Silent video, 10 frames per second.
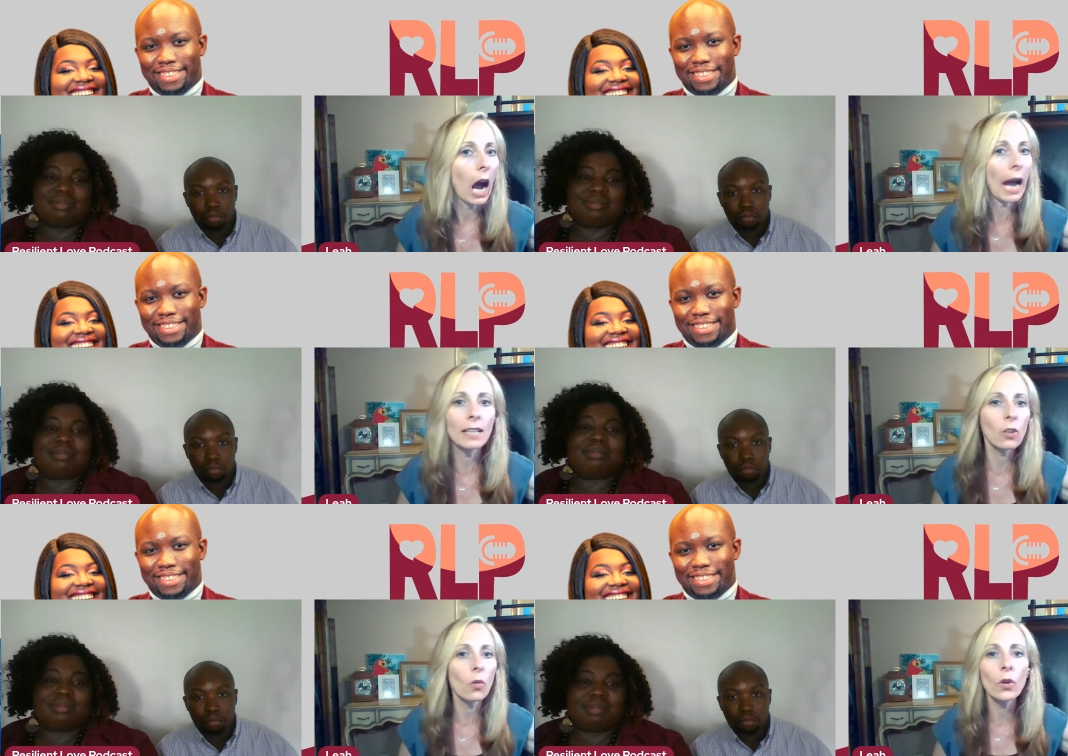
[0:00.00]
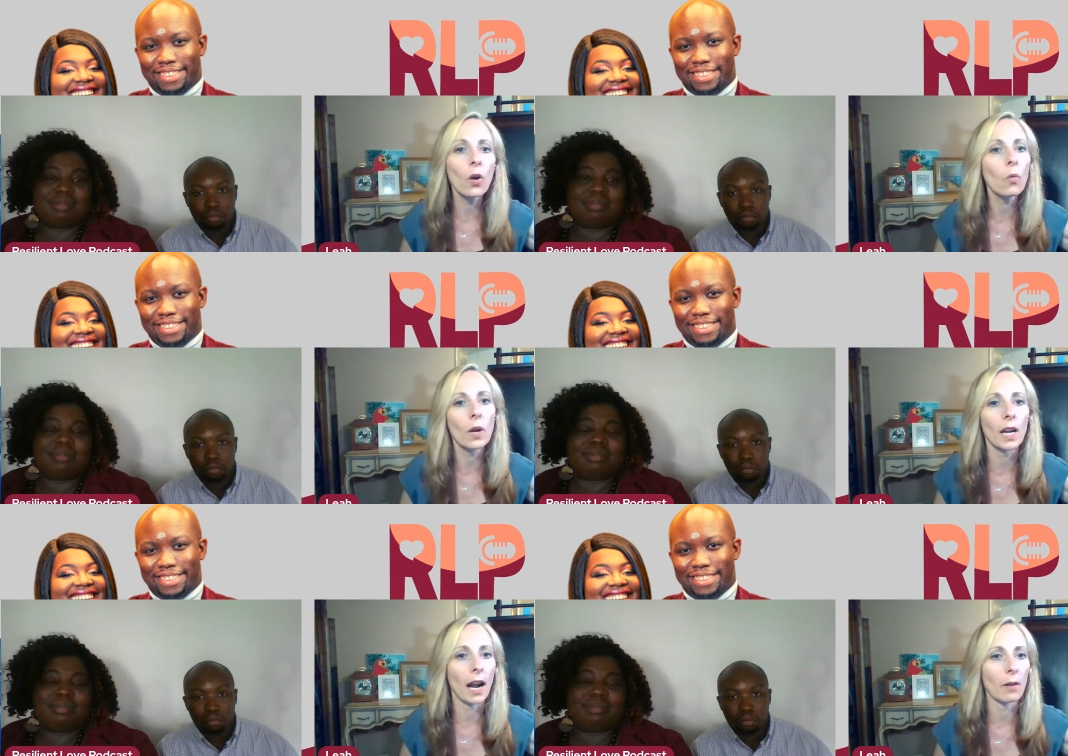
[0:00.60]
Speaker 1: I don't know
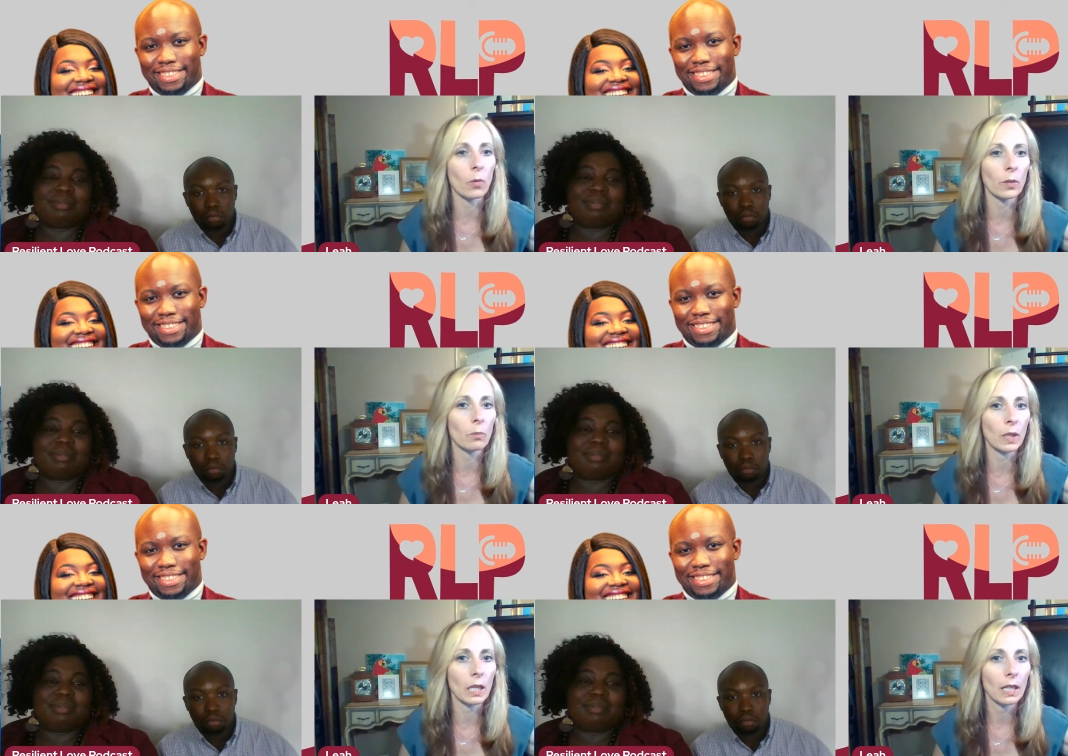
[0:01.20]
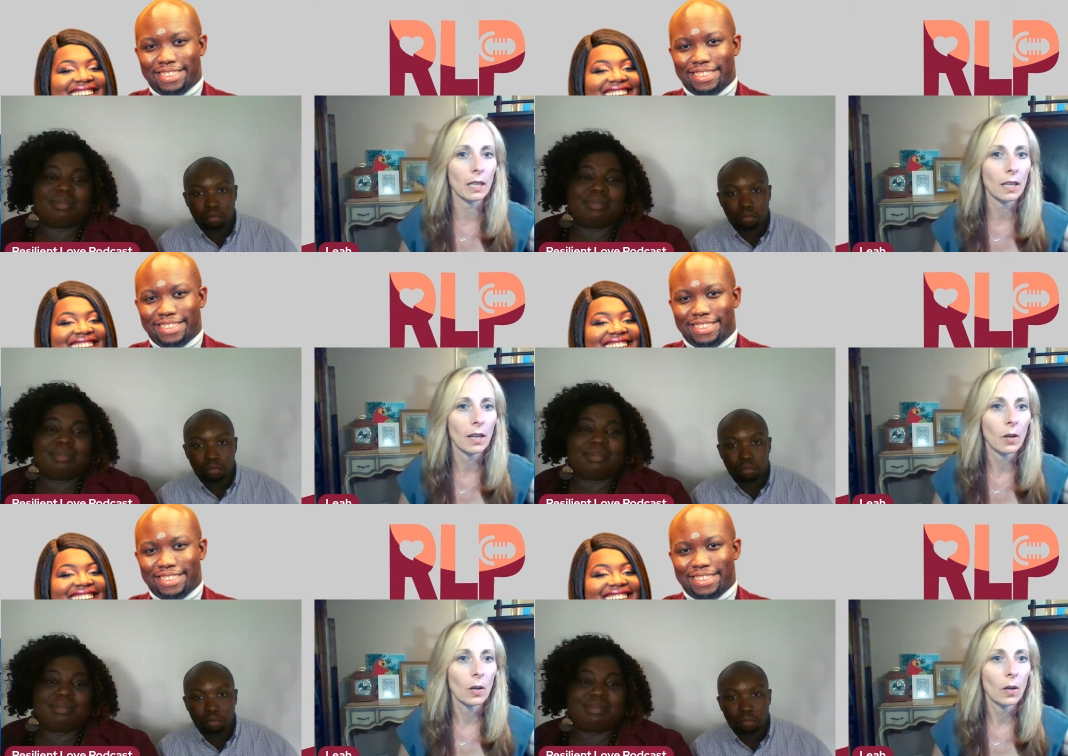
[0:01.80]
where I would be.
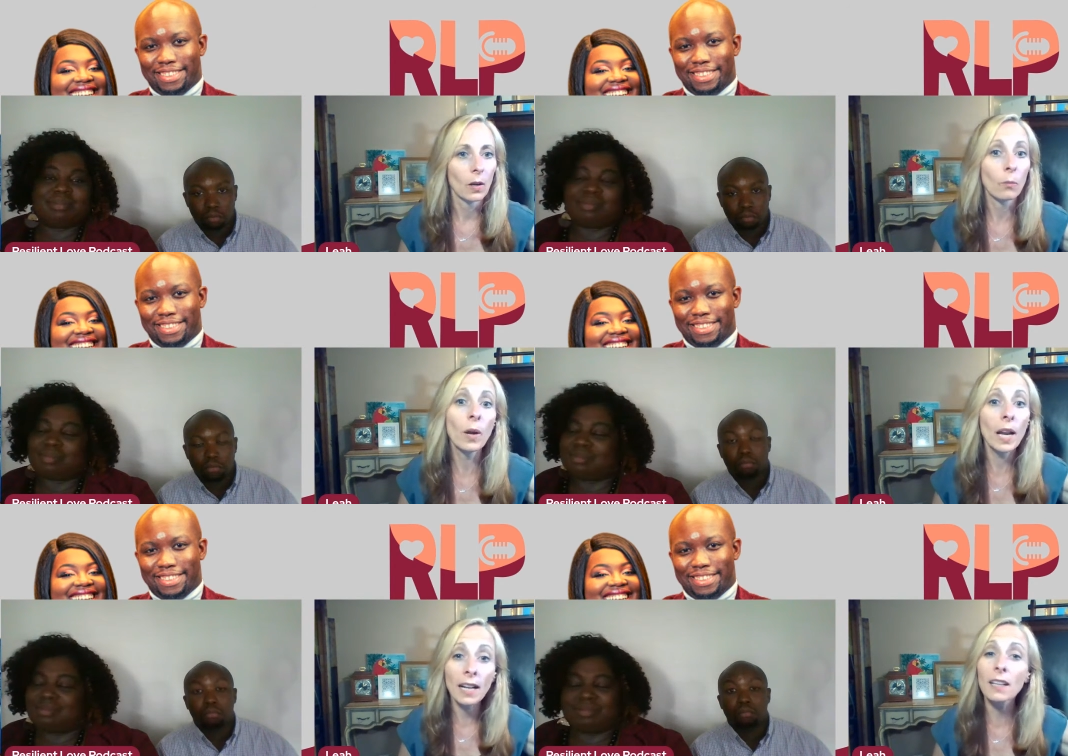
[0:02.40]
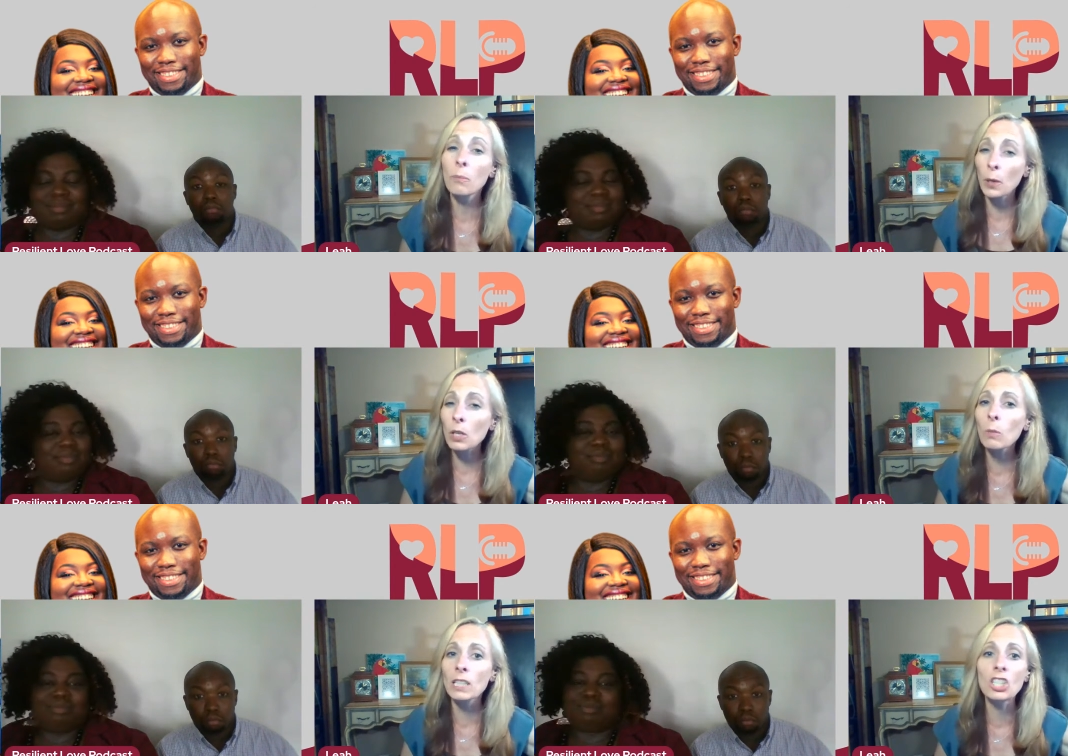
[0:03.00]
But I pretty
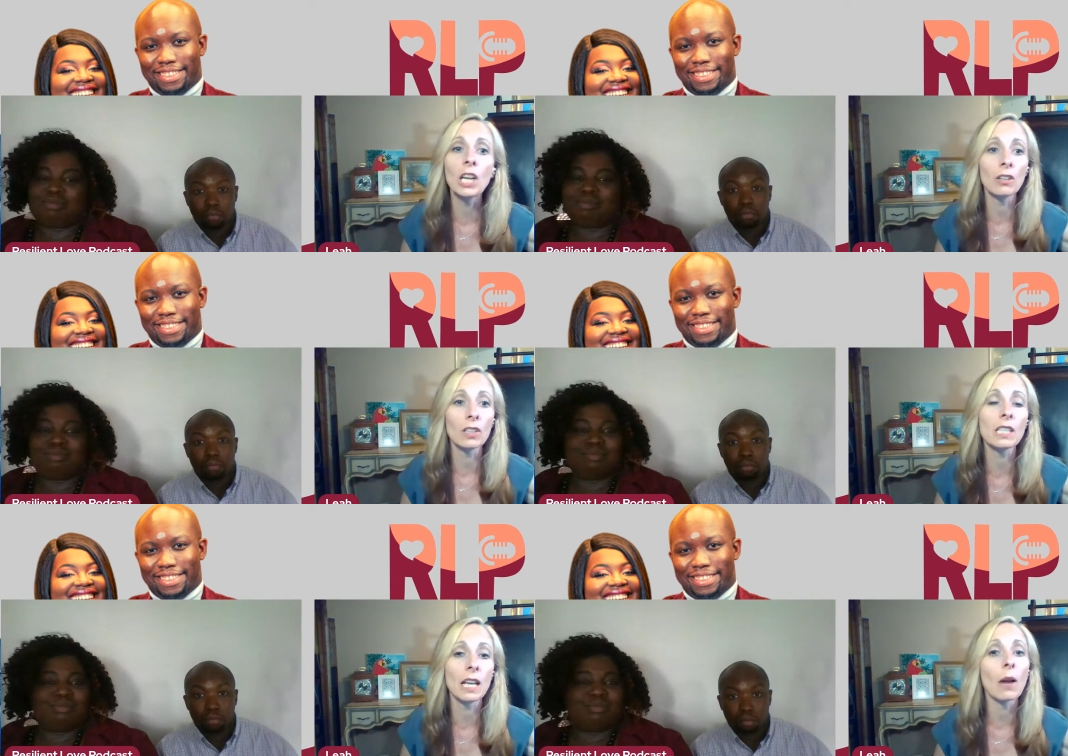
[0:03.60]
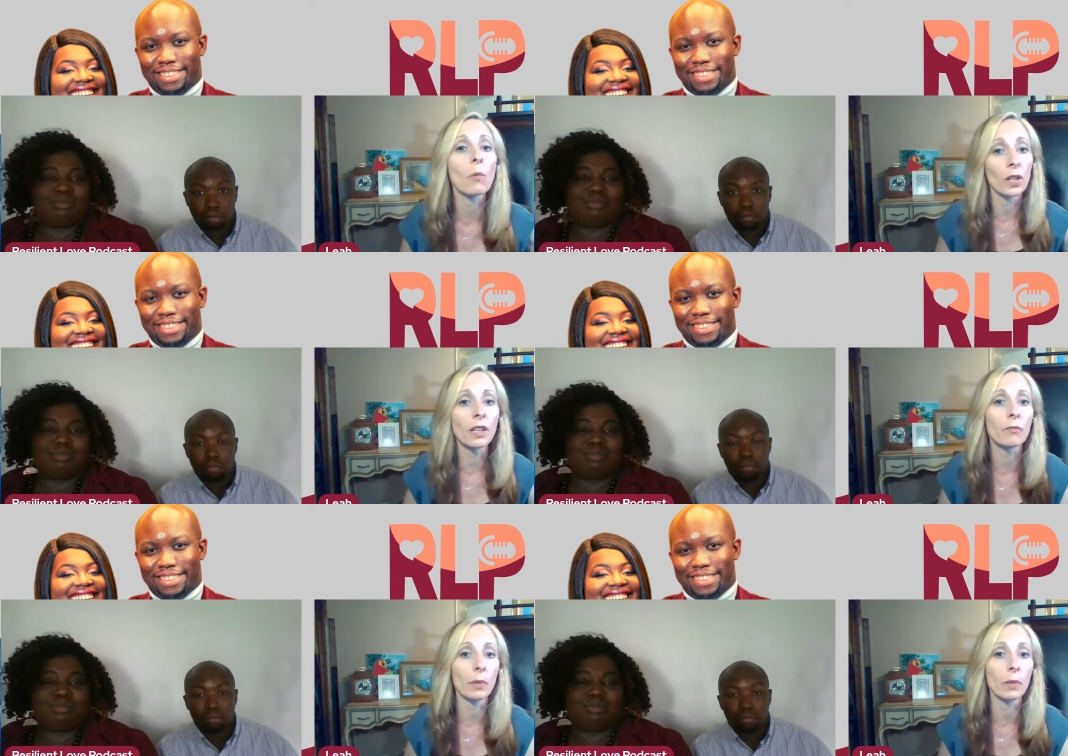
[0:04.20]
much guarantee I wouldn't have